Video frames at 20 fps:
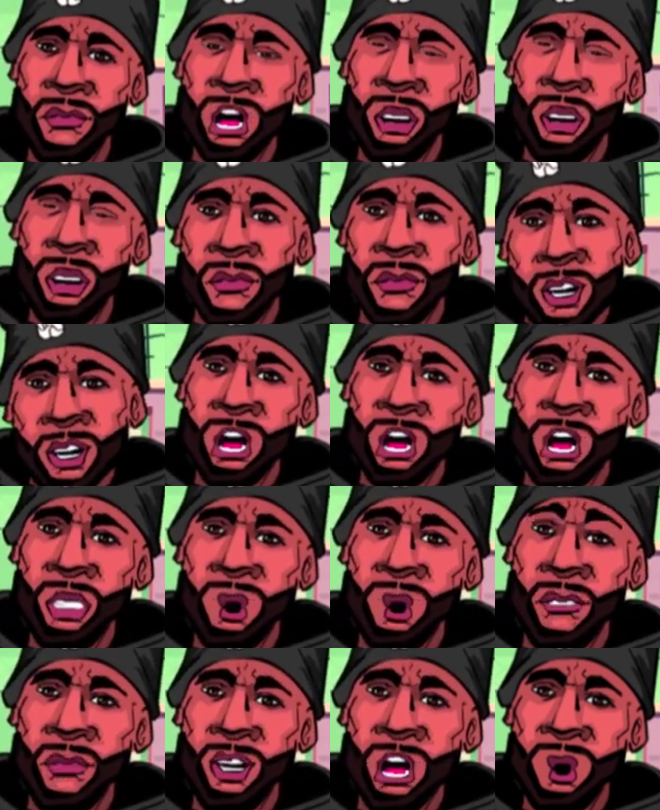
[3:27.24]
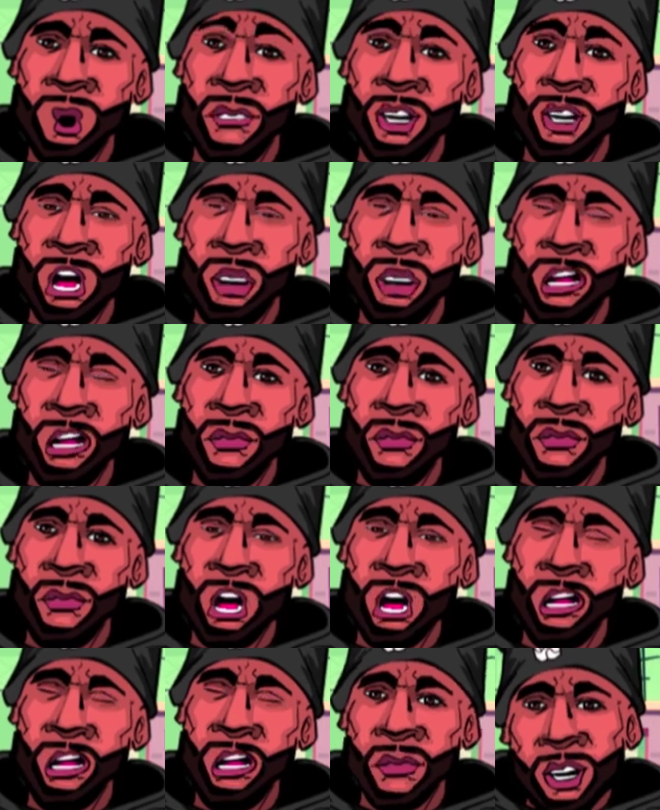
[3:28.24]
your white entitlement of
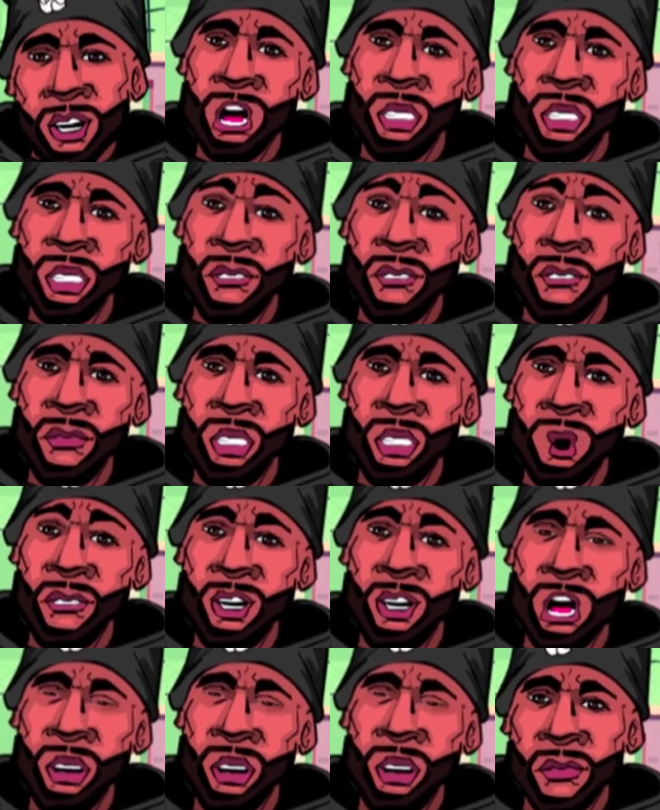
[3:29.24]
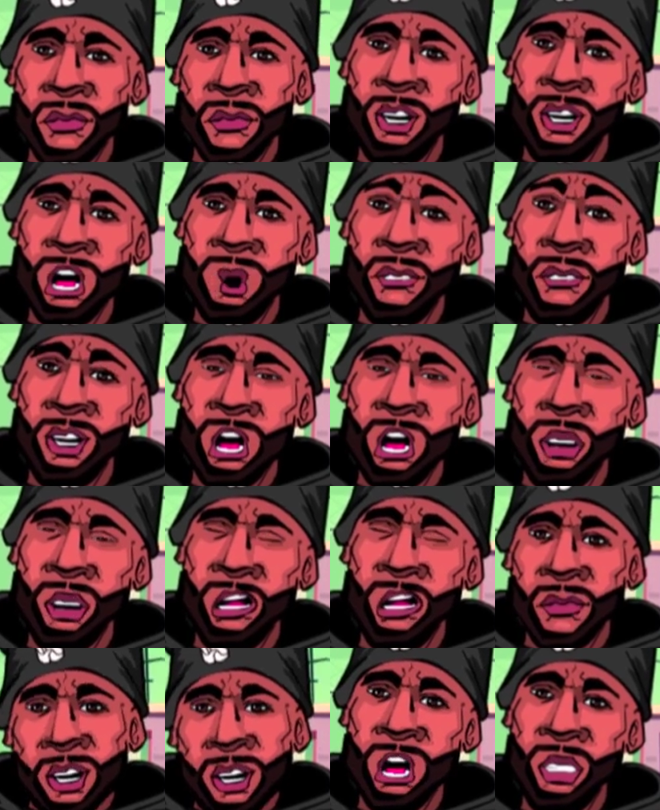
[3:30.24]
feeling like you have to own every
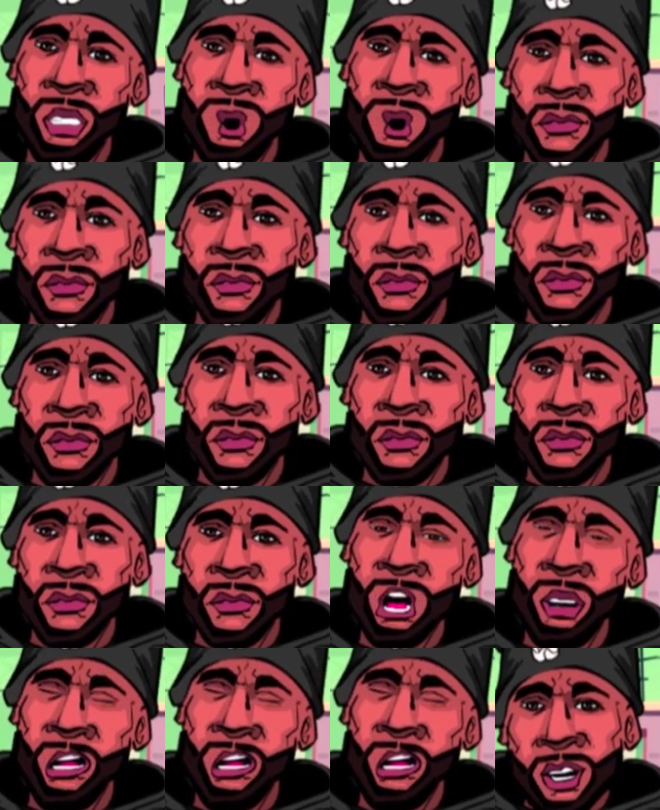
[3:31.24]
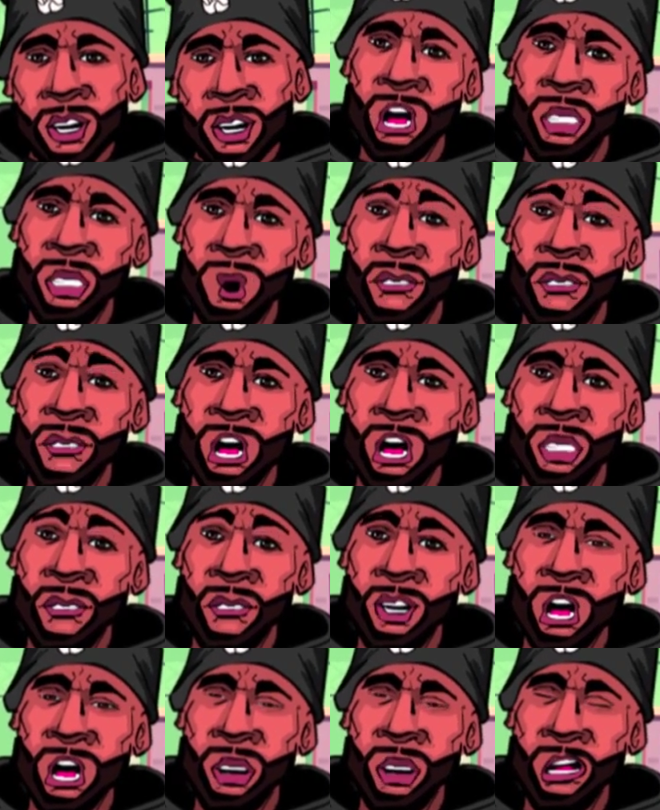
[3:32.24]
fucking thing is what's getting in
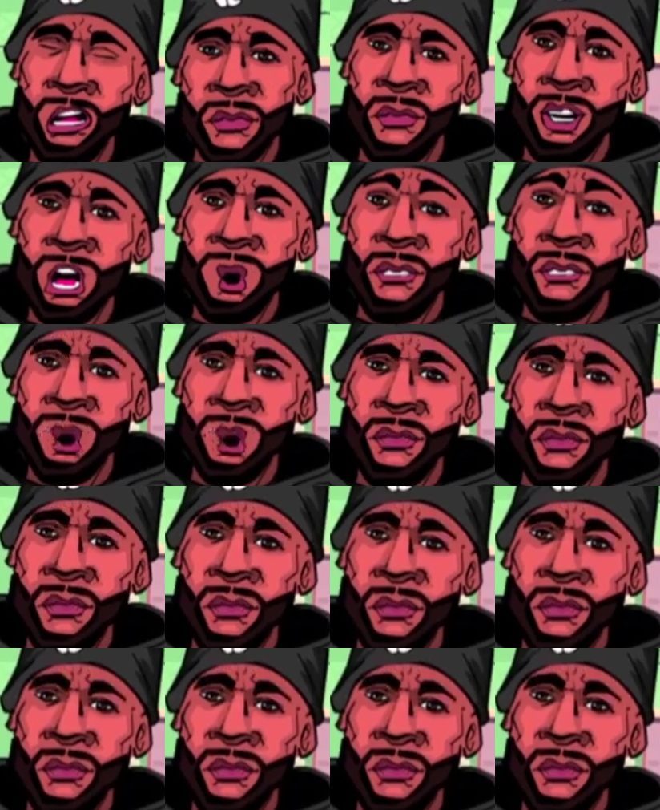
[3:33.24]
the way right now.